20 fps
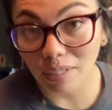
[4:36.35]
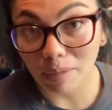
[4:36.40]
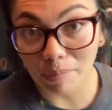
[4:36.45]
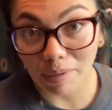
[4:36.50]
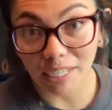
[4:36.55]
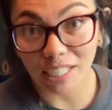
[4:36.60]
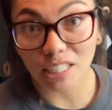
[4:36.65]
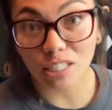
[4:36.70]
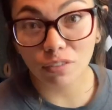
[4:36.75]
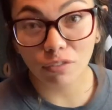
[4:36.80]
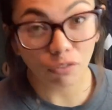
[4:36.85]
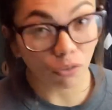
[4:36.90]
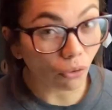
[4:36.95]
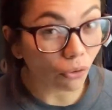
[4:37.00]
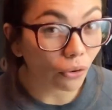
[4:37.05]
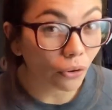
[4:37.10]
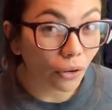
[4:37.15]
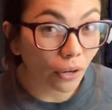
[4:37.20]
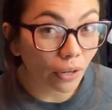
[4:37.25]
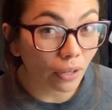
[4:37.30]
I mean, it's
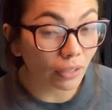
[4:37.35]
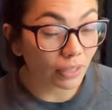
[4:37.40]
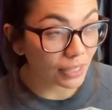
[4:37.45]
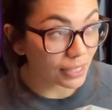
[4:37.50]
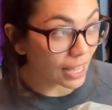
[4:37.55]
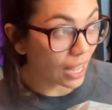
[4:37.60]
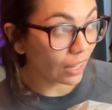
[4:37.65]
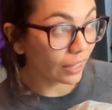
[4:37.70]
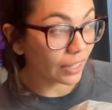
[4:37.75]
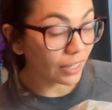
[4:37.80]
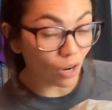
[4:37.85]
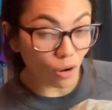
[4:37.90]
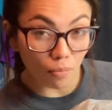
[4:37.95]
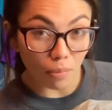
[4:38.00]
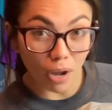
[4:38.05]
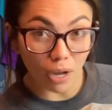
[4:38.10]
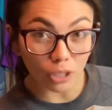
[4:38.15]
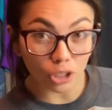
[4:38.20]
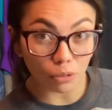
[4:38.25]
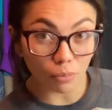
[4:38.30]
for selling on
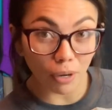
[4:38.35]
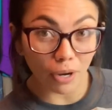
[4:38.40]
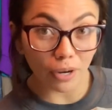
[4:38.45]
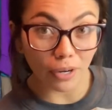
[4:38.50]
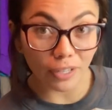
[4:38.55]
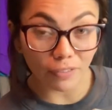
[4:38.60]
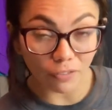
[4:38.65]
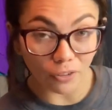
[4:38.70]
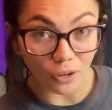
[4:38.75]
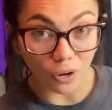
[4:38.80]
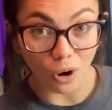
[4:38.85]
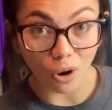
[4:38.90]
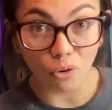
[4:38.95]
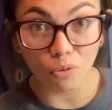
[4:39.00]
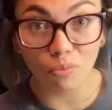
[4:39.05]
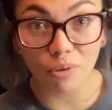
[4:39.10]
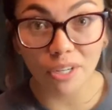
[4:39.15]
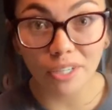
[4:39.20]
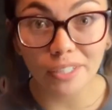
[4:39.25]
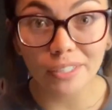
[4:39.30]
Poshmark for
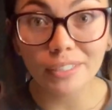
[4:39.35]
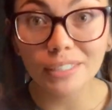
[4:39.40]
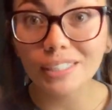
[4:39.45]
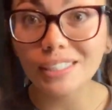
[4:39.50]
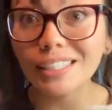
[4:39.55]
home goods.